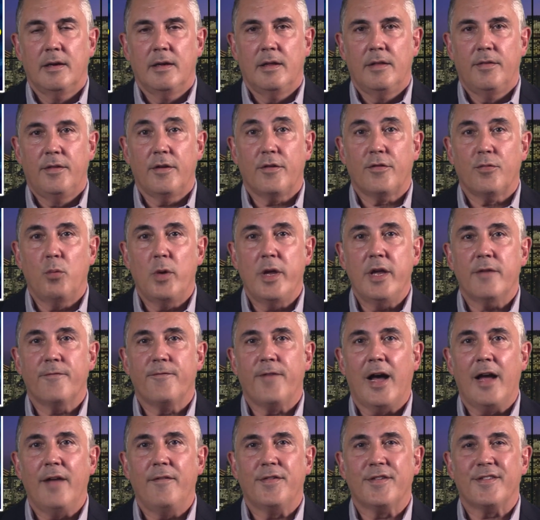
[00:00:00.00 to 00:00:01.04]
This week,
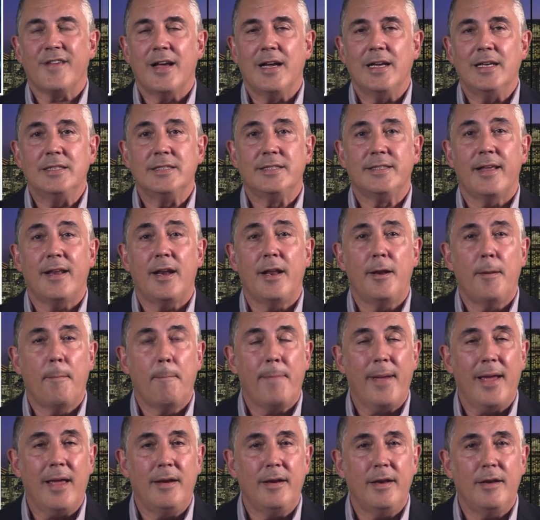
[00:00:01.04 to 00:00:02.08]
five signs that an
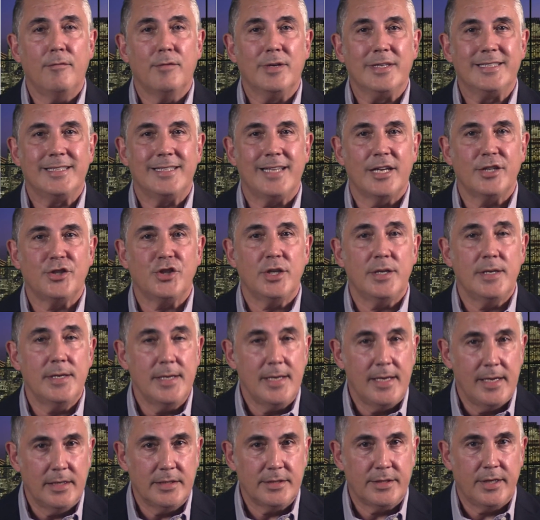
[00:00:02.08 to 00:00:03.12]
impending recession
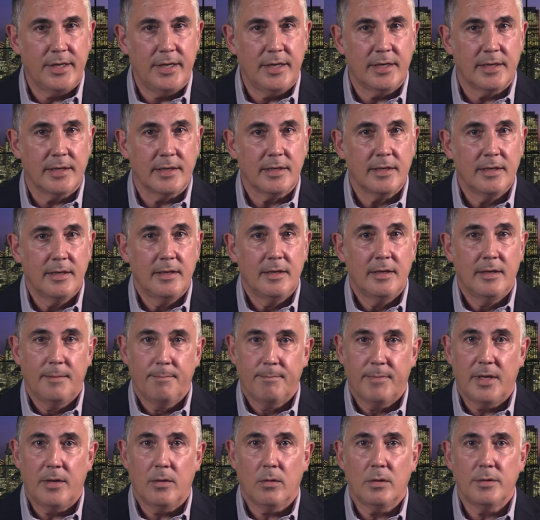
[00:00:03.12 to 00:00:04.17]
is here,
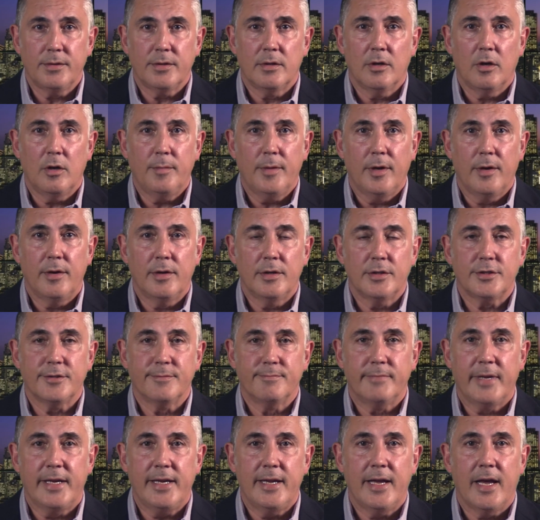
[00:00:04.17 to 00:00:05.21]
but older homeowners
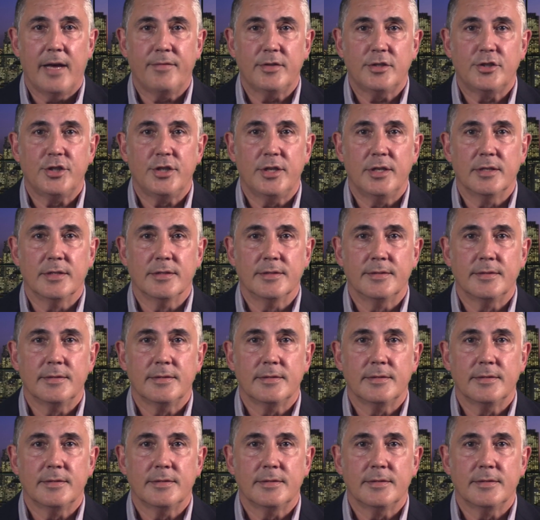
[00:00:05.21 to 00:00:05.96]
may have a shield.